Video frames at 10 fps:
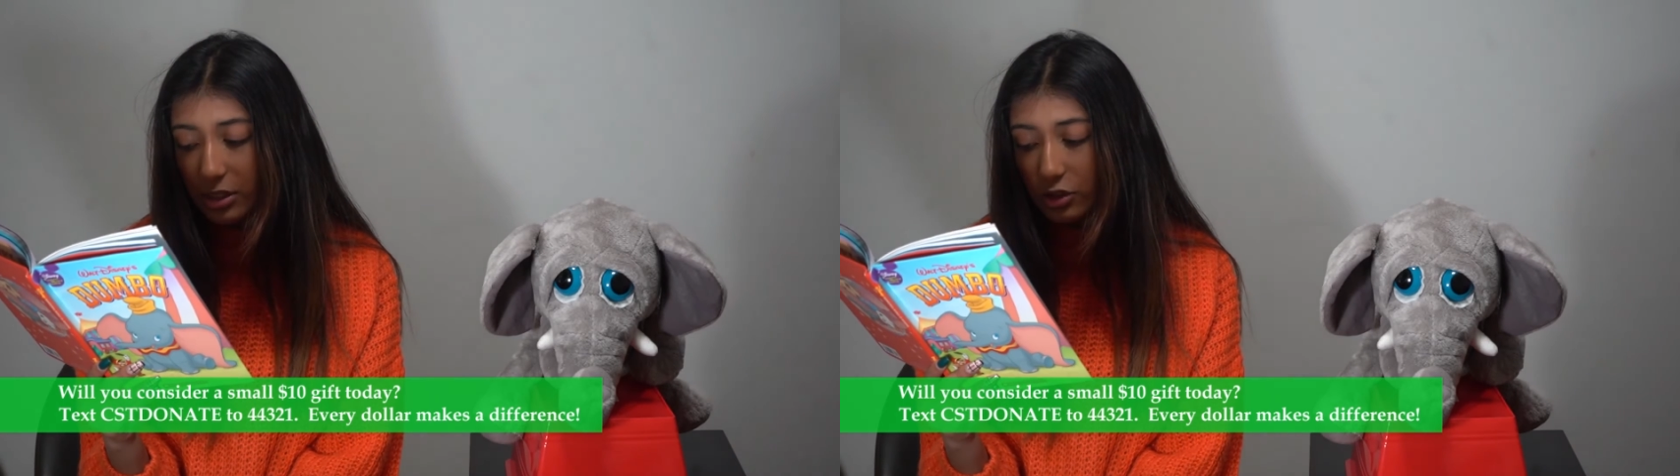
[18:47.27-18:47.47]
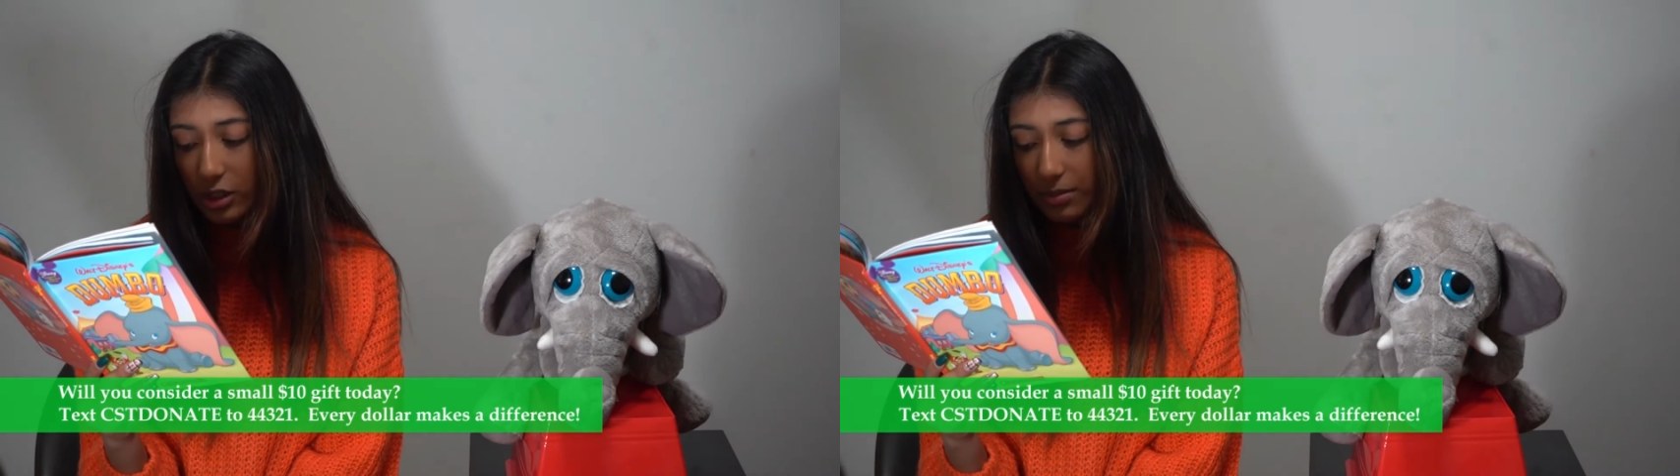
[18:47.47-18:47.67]

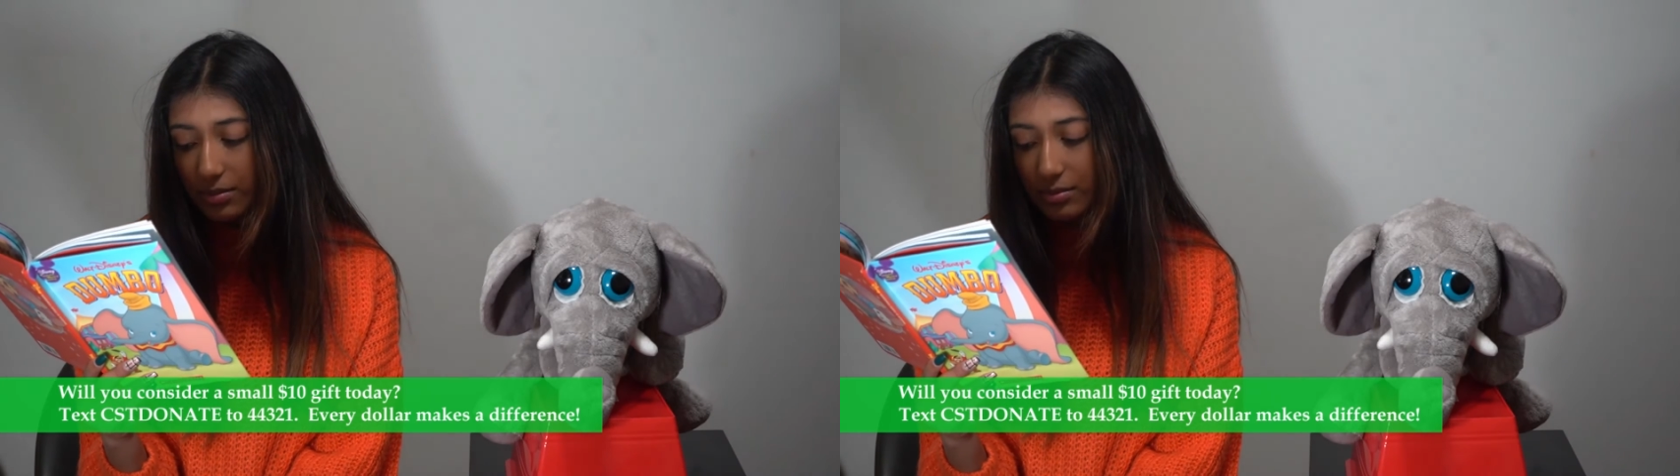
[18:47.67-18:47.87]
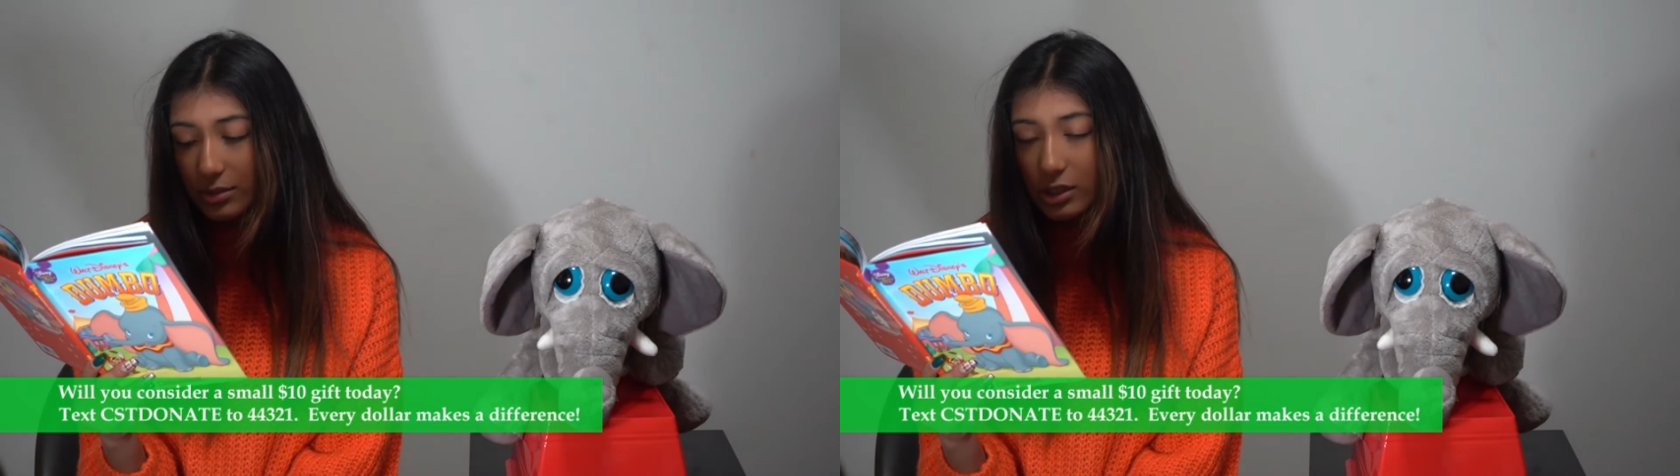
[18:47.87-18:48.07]
dream,
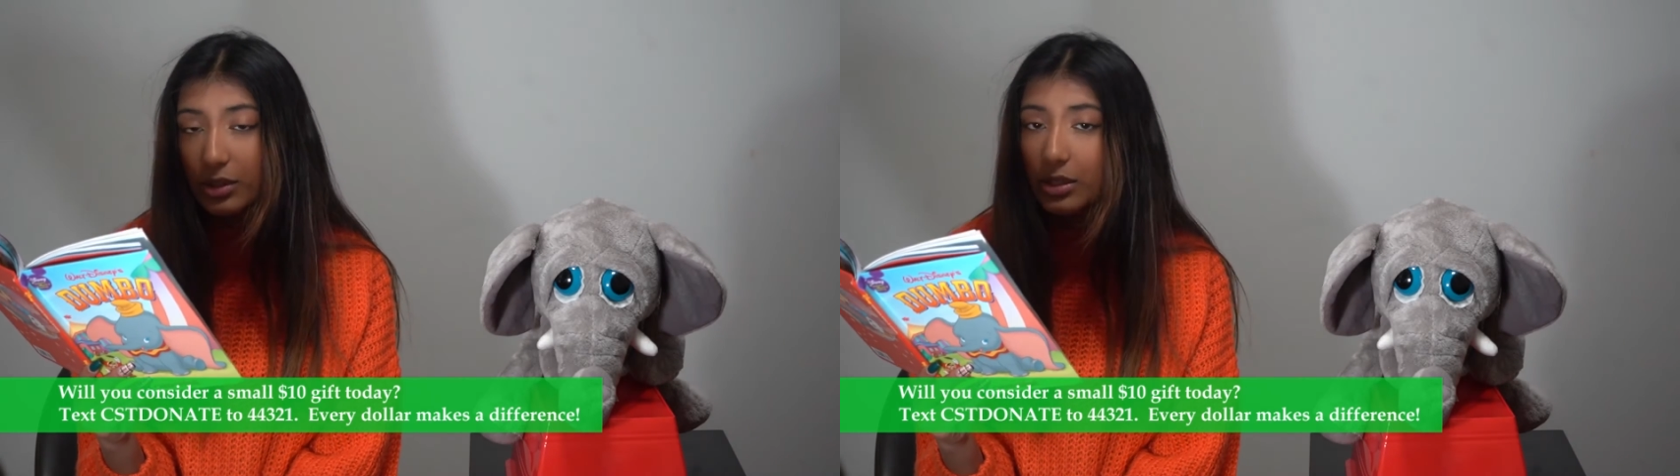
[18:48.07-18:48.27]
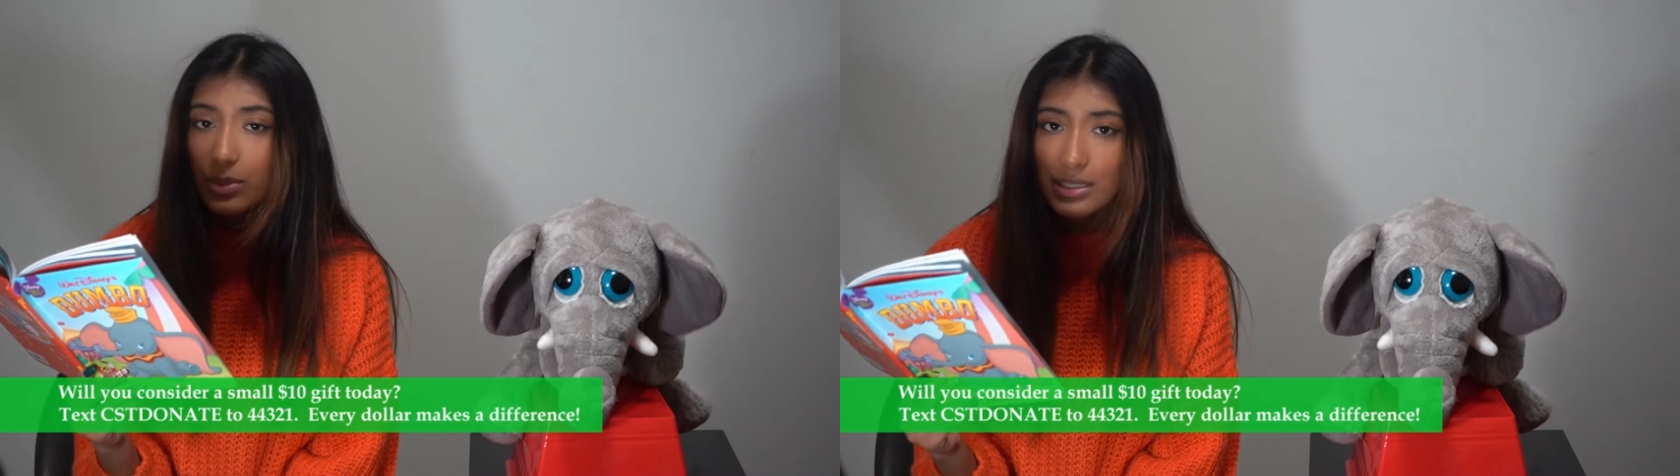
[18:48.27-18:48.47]
so
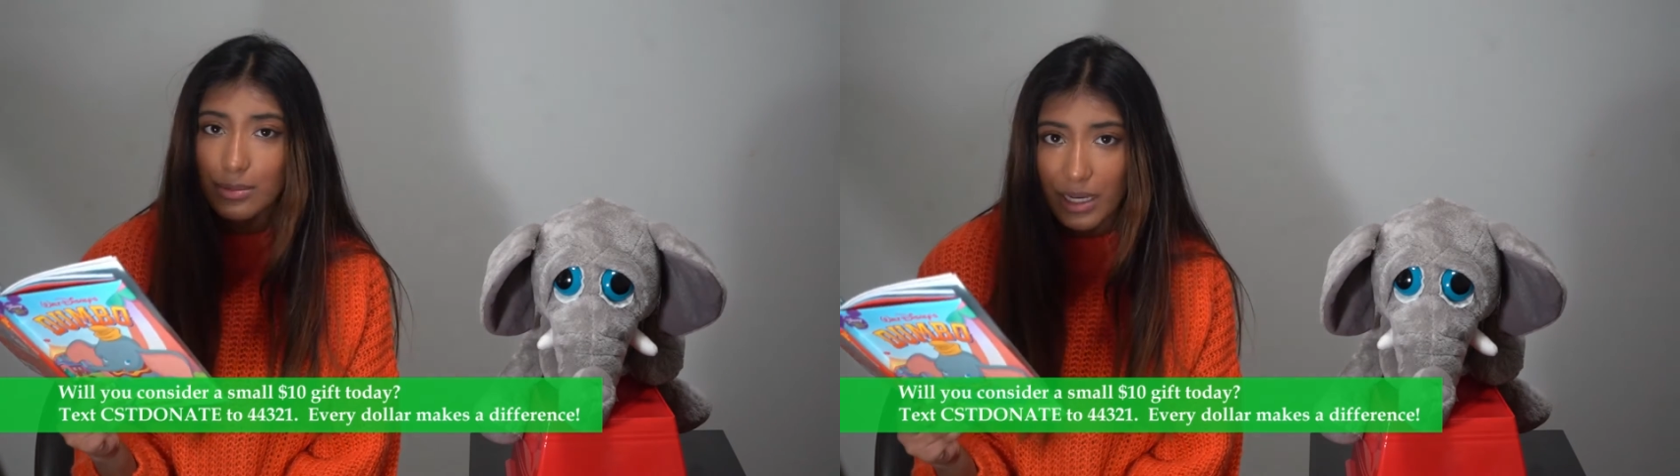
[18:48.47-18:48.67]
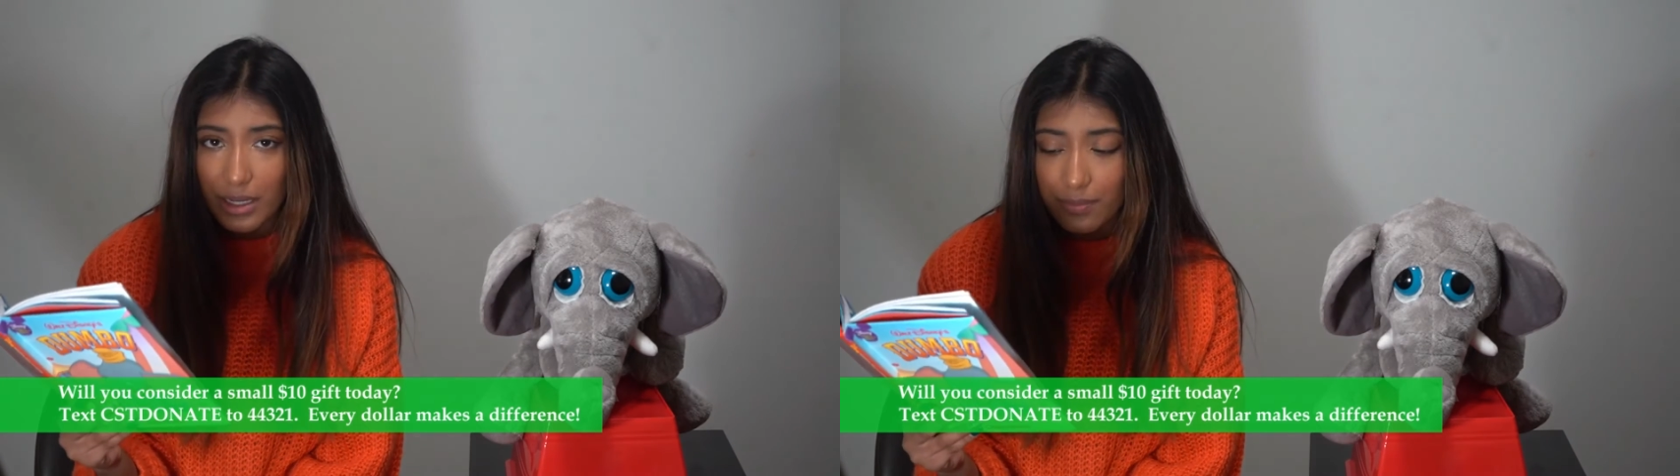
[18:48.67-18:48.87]
he went to
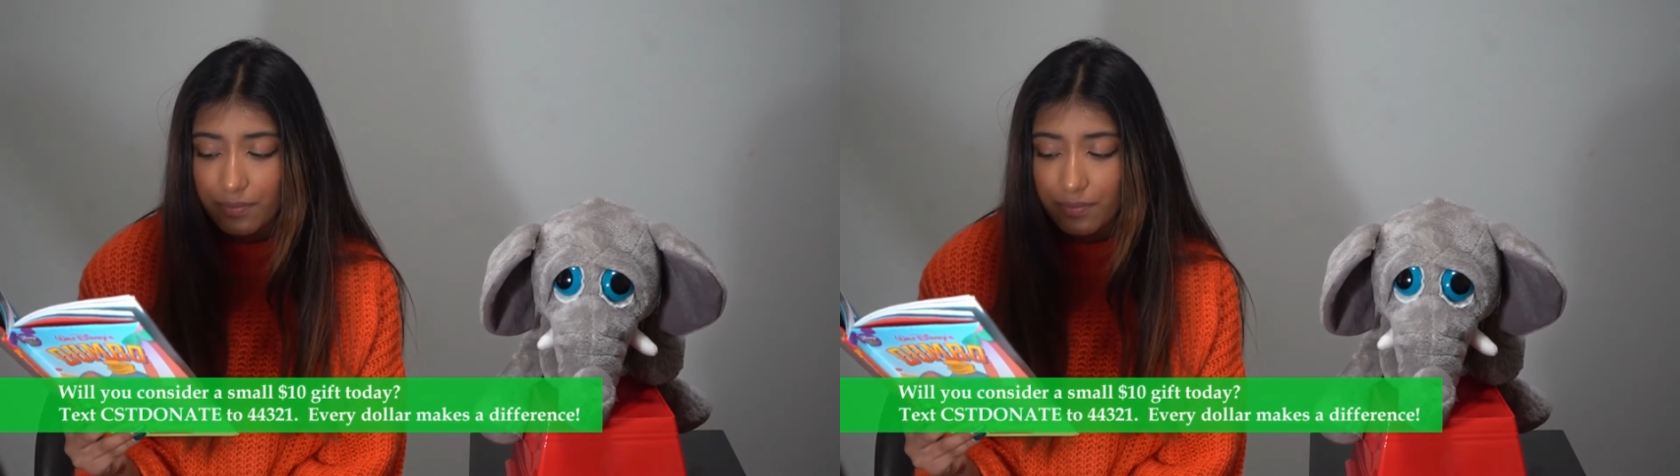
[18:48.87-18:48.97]
bed.